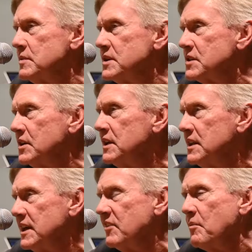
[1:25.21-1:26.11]
and my sorry
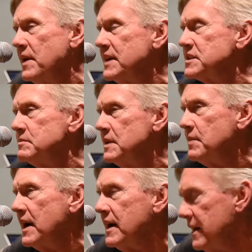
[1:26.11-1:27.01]
life passing me
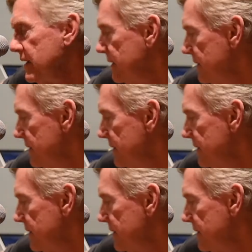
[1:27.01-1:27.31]
by